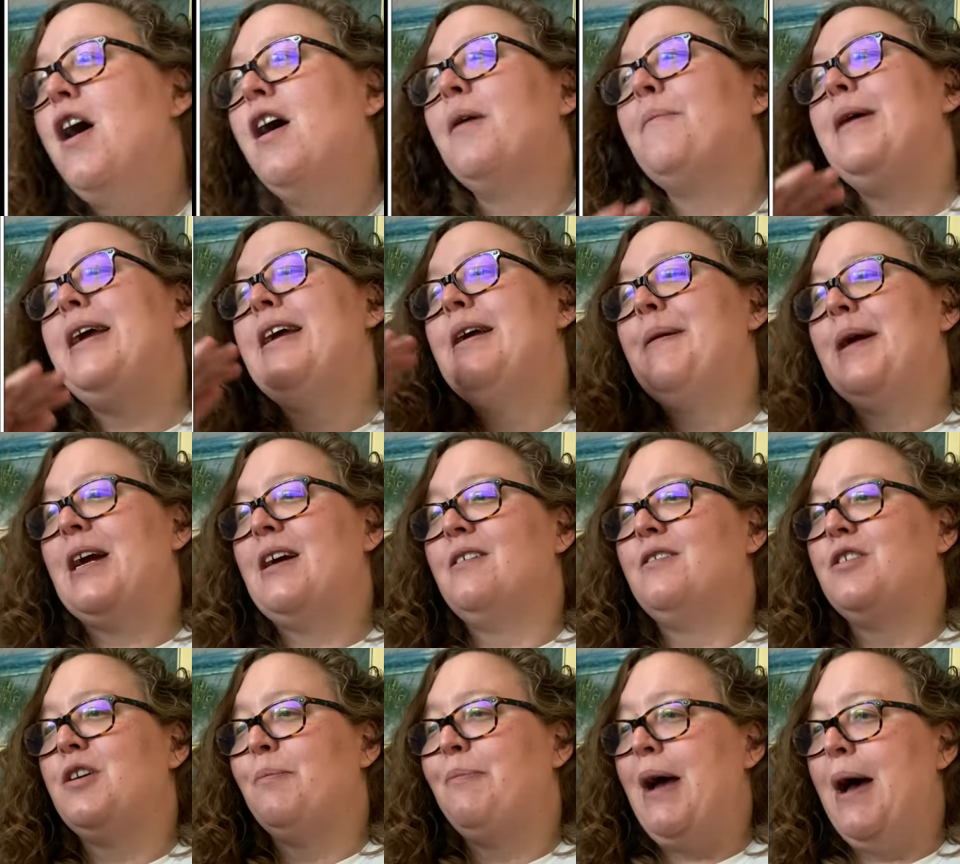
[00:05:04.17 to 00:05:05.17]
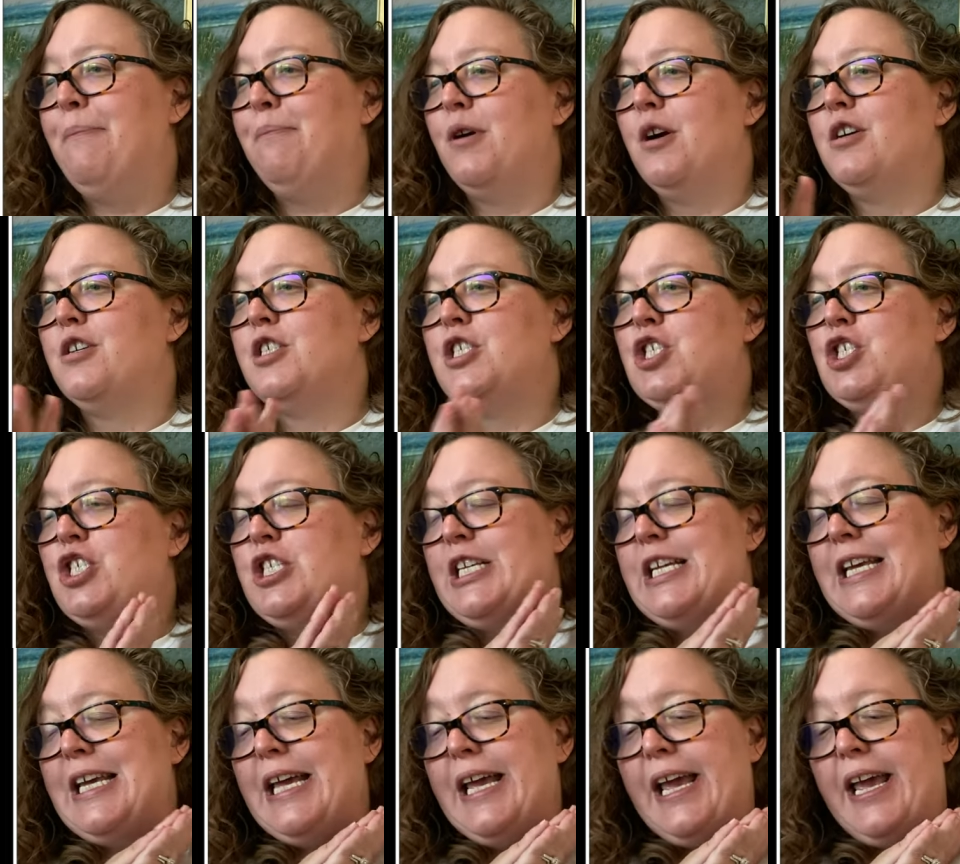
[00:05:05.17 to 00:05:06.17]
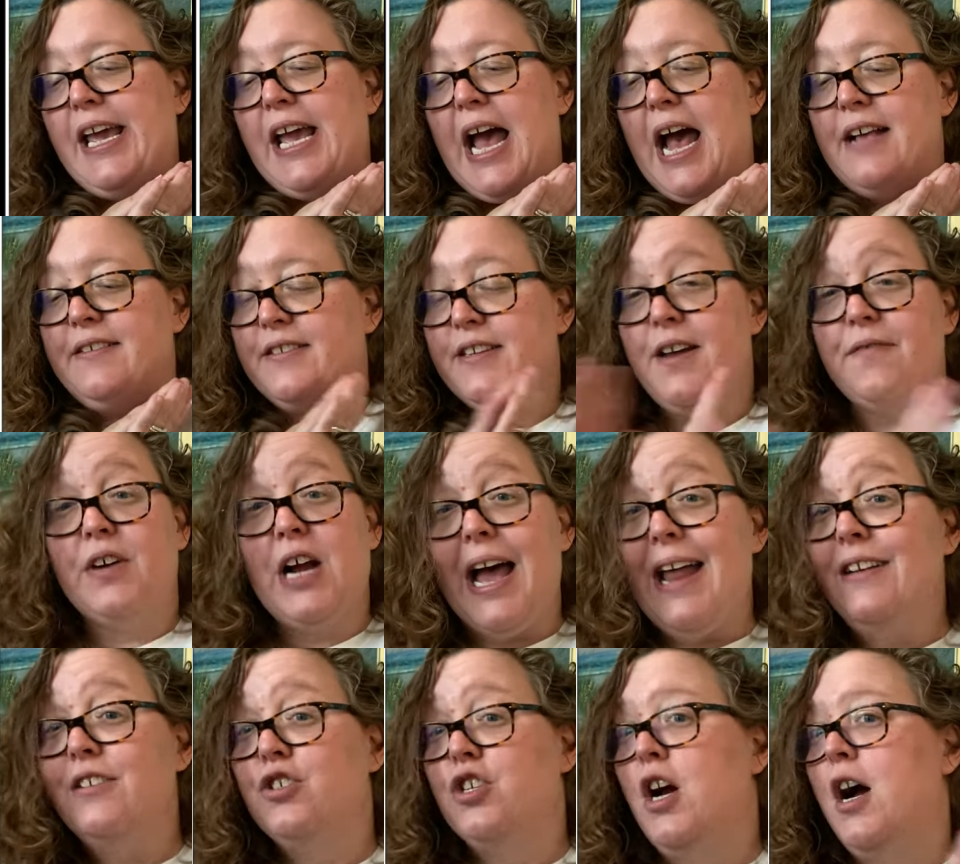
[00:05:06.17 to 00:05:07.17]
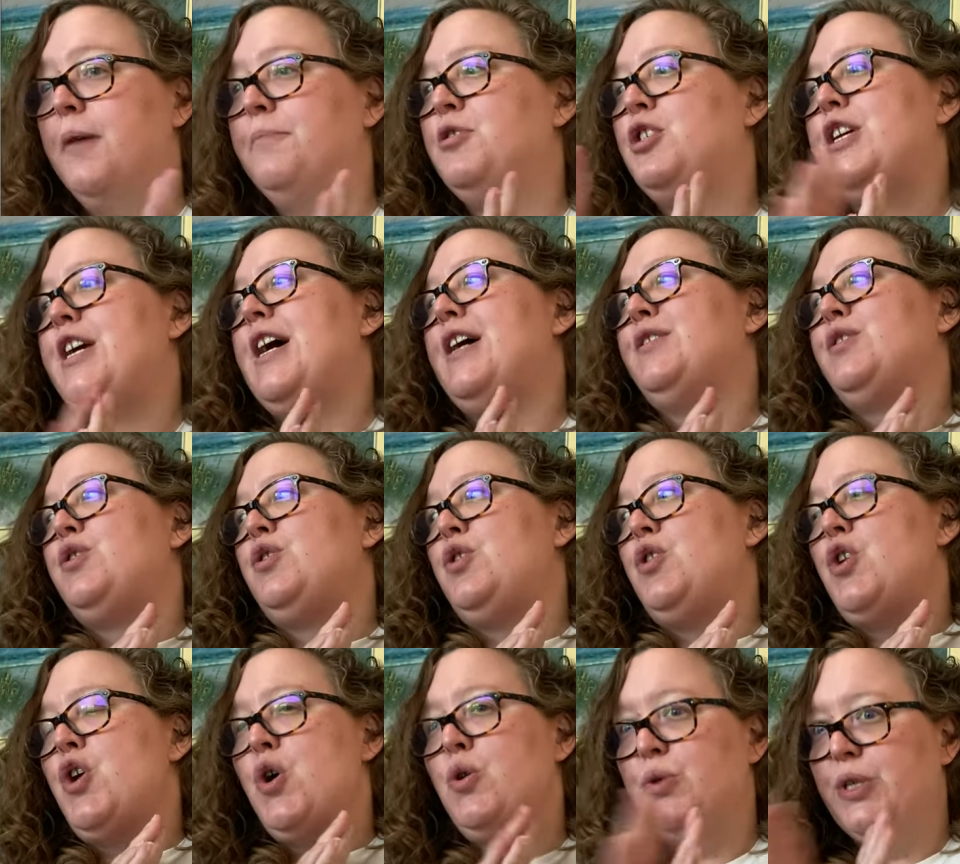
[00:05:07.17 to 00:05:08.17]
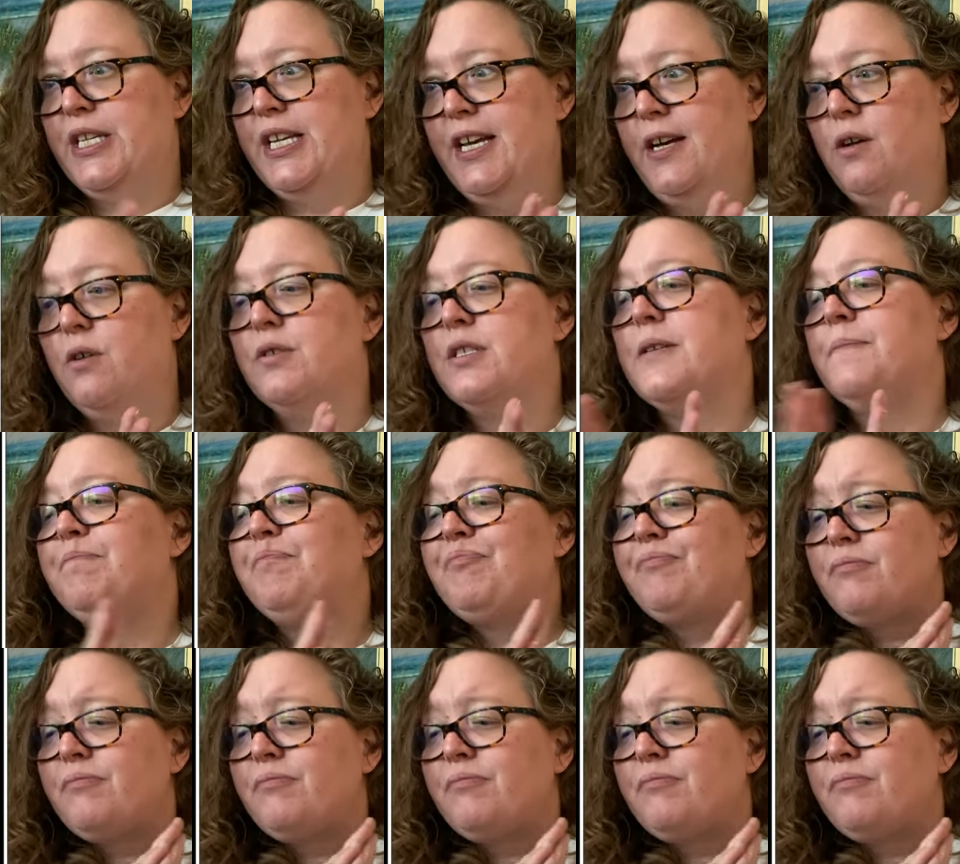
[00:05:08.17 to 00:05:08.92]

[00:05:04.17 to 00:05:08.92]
Our main character, Pepper, she has never had a job. She has no skills.